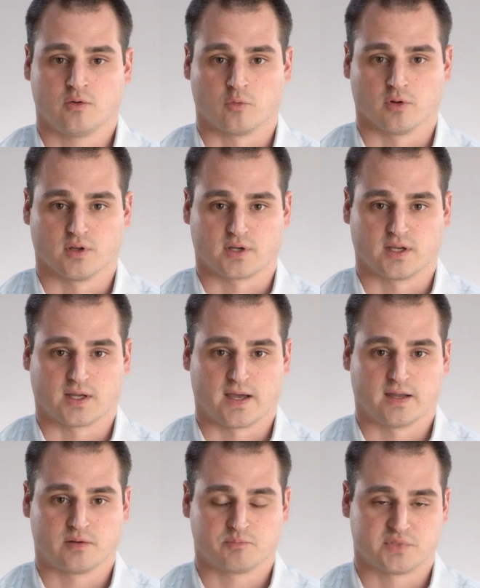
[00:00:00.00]
We're looking
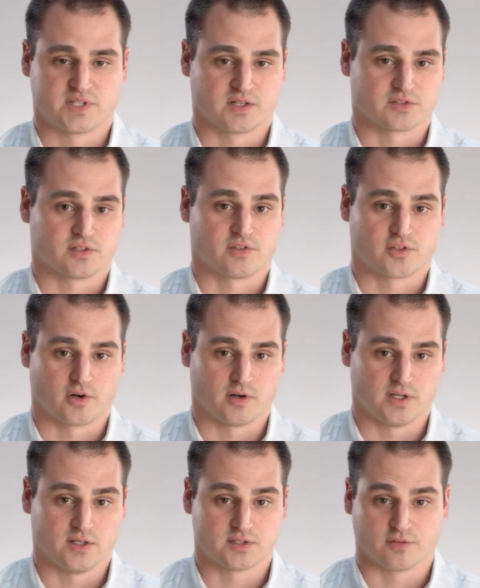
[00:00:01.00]
at potentially
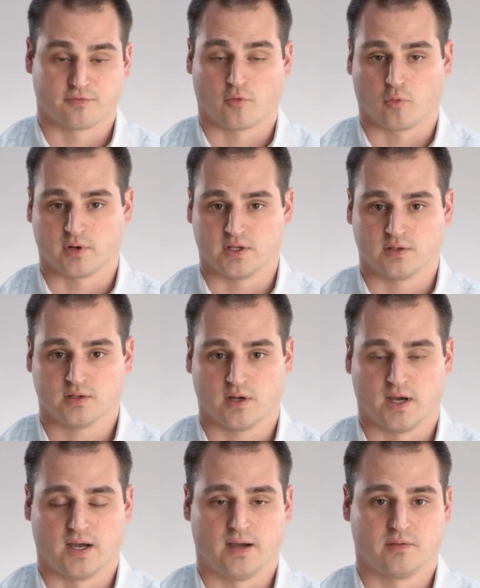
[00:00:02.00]
30 to 40
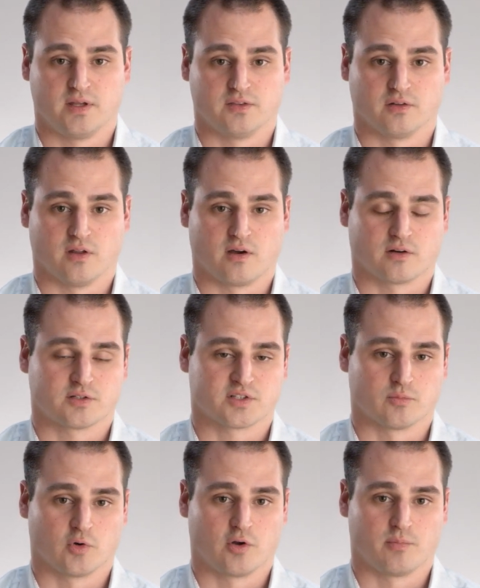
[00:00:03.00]
uh, in the longer
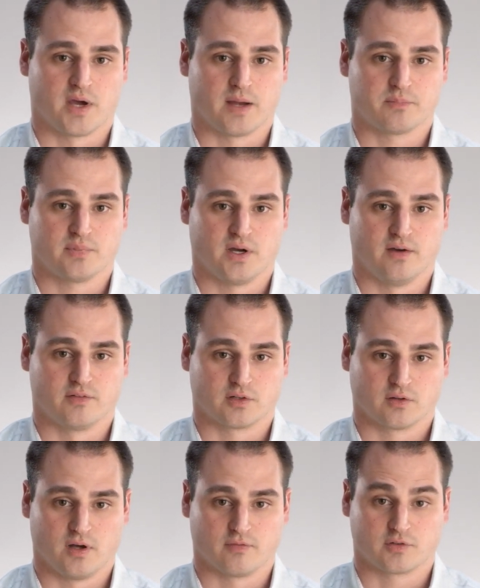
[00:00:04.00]
term roadmap
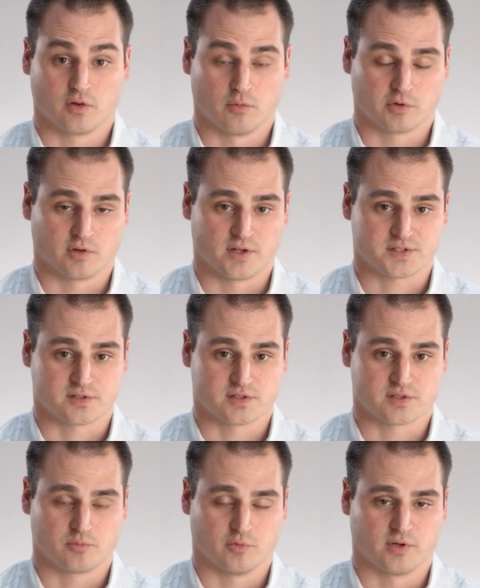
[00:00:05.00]
of, of global
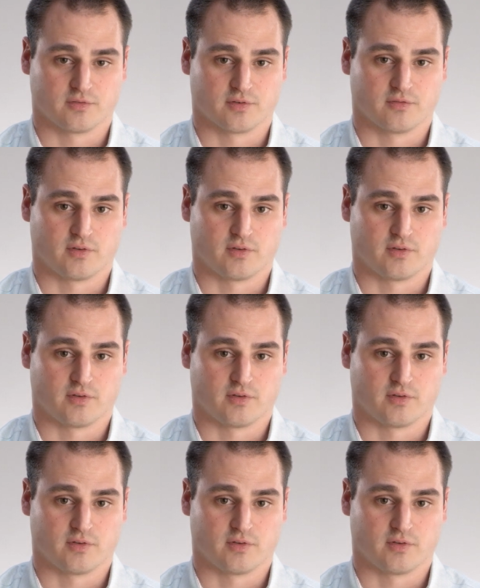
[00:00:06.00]
clusters deployed for